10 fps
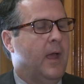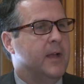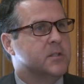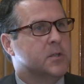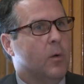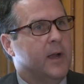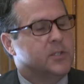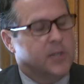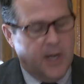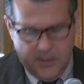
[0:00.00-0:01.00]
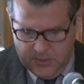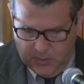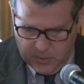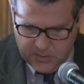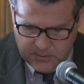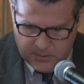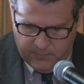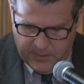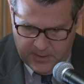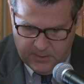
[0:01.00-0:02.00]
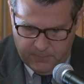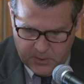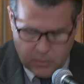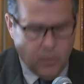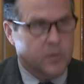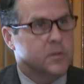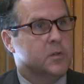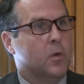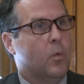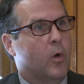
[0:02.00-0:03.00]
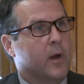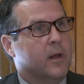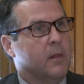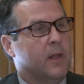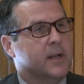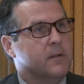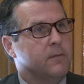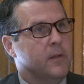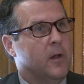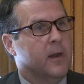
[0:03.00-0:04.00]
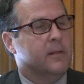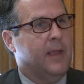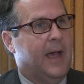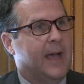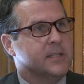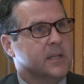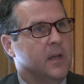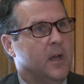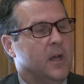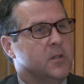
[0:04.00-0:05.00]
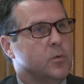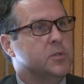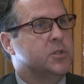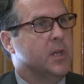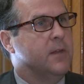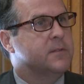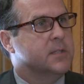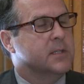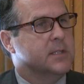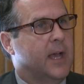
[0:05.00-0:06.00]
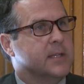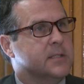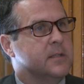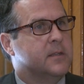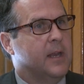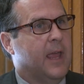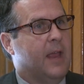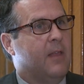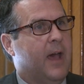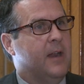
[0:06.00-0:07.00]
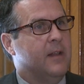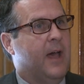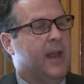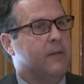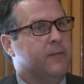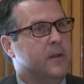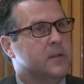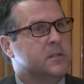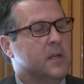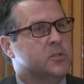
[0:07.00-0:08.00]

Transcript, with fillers: And so I charge those individuals to work collectively on a task to achieve success. And today that, that effort is